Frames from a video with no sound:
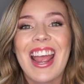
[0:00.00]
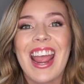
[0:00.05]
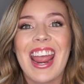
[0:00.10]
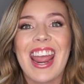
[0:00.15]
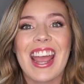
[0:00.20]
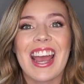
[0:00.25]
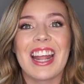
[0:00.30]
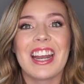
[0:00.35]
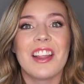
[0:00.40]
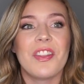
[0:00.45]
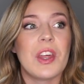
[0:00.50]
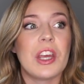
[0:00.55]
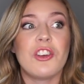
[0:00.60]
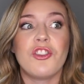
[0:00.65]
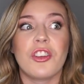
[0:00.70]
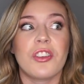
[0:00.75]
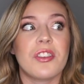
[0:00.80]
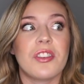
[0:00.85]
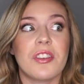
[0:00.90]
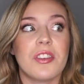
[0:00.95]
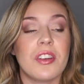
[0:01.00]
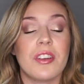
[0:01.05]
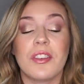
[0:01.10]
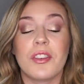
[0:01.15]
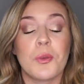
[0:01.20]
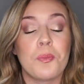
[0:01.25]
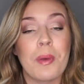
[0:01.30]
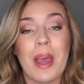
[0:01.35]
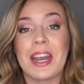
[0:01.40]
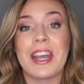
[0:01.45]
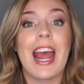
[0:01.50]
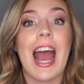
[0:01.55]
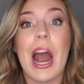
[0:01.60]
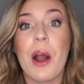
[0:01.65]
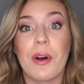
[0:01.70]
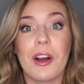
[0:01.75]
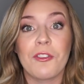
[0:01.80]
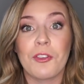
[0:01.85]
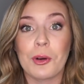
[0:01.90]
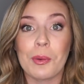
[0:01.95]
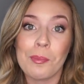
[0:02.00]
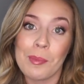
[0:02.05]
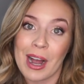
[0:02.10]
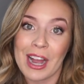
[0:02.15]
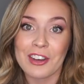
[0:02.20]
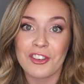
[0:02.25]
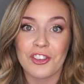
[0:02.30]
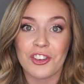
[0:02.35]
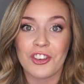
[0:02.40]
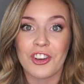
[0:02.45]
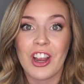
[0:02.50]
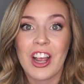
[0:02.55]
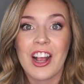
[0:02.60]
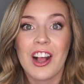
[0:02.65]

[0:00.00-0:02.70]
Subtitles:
and they just spend however much